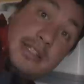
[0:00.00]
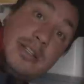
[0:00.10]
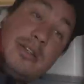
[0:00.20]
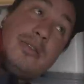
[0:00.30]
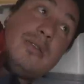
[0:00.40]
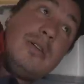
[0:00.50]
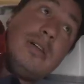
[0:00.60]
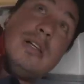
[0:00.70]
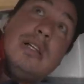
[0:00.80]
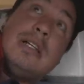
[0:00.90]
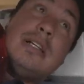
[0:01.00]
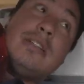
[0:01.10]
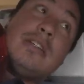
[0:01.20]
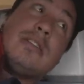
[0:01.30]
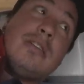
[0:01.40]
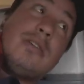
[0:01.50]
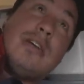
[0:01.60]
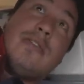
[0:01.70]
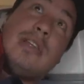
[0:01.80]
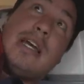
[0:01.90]
to do, just so you
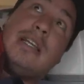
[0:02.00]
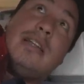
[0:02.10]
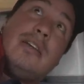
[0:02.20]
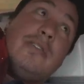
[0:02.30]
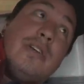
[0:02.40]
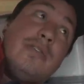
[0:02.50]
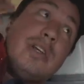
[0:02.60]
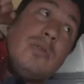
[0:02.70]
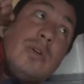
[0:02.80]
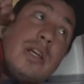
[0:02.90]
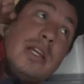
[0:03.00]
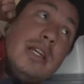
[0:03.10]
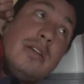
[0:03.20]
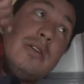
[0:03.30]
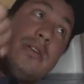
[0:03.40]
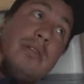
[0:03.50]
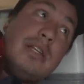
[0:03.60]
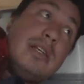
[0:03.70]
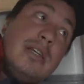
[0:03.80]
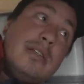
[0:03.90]
have a light in here if you ever need to work in here or do
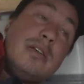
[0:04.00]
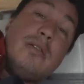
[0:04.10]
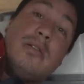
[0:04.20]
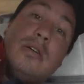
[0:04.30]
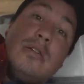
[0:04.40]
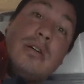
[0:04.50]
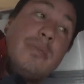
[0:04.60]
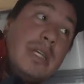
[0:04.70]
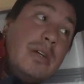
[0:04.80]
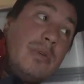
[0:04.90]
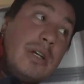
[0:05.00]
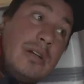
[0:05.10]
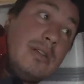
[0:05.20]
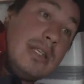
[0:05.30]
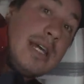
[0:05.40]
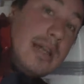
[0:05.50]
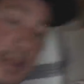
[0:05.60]
anything. So I'm gonna get working on that.